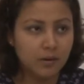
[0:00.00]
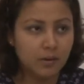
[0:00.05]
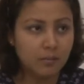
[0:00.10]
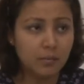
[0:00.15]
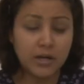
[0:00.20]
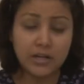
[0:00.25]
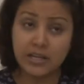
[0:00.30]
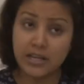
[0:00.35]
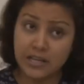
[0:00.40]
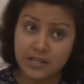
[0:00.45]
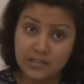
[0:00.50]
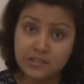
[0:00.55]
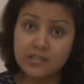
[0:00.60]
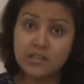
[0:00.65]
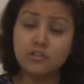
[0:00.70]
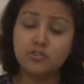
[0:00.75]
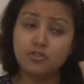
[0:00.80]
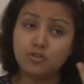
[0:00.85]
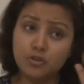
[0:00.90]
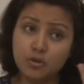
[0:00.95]
But is
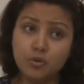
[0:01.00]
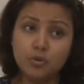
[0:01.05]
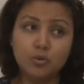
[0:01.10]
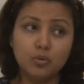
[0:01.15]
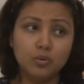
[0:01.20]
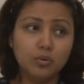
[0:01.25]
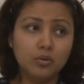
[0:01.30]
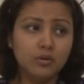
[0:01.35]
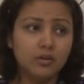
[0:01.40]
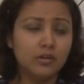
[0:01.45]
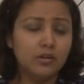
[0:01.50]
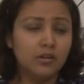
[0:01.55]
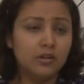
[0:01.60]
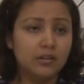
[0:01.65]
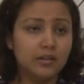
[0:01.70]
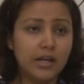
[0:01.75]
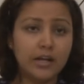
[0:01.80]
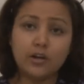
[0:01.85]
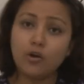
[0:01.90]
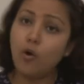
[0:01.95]
it true
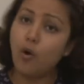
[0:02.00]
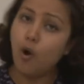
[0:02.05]
that